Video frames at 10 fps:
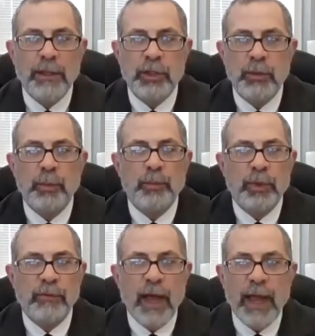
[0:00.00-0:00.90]
to
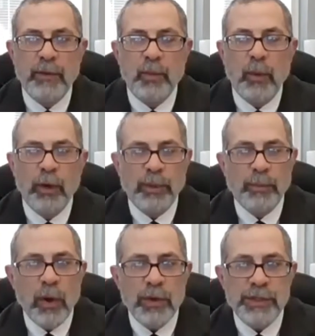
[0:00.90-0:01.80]
provide what we're
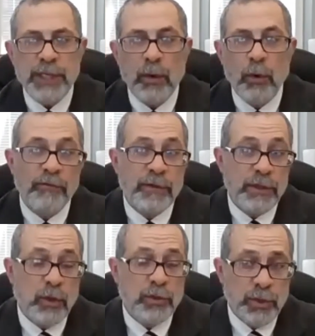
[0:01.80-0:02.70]
proposing, or if
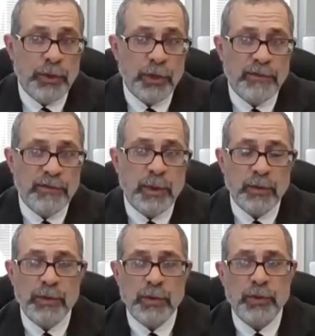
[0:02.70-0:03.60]
there's alternatives, what
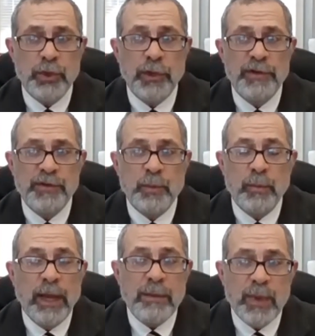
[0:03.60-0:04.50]
those alternatives
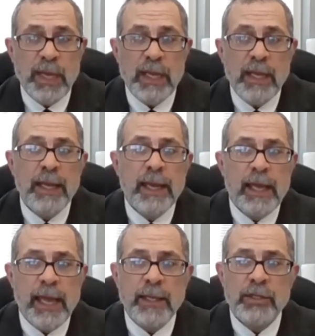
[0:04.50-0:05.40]
might be,
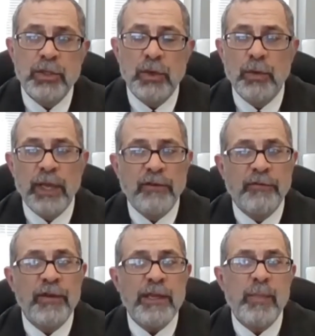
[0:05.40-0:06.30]
and to get
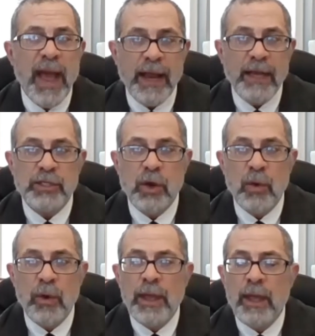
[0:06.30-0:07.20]
feedback.
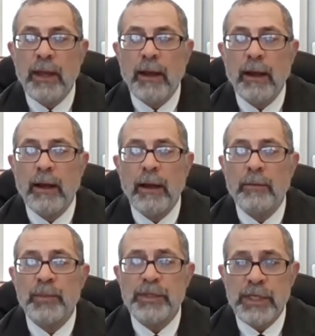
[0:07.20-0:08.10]
So
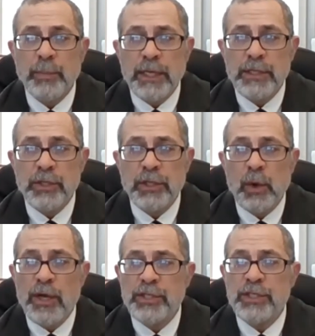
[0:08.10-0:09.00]
the simple answer to the
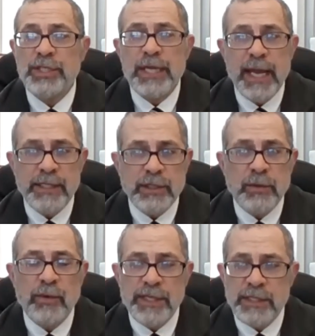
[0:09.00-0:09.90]
question is yes,
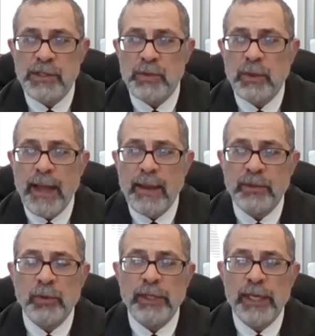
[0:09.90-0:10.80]
the residents will
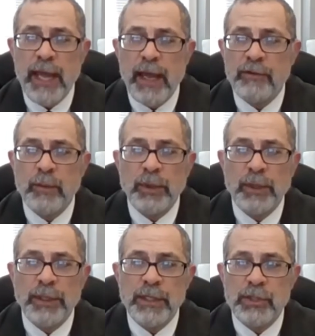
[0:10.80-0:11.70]
absolutely have the
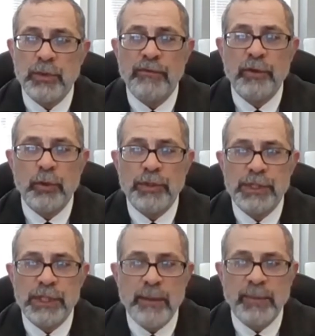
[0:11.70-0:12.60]
ability to review
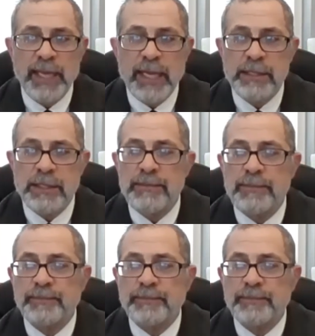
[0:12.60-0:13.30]
design plans.